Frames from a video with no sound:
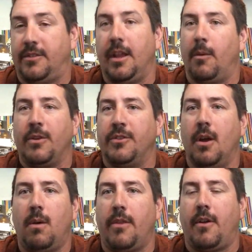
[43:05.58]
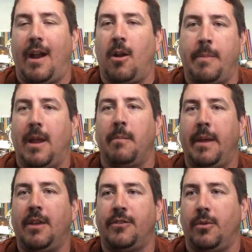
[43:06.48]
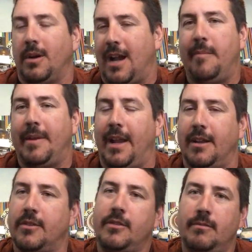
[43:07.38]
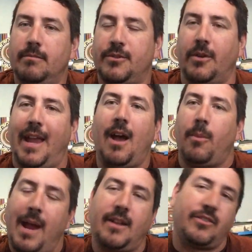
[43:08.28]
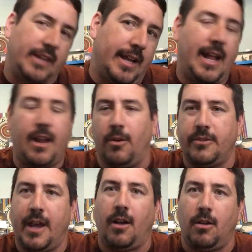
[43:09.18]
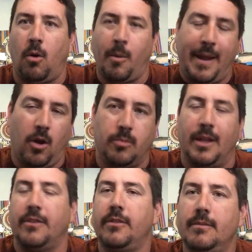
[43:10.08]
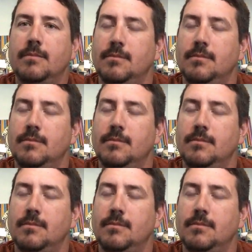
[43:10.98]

There was no other Airbnbs to accommodate us. So yeah, we had to stay in that hotel or be homeless.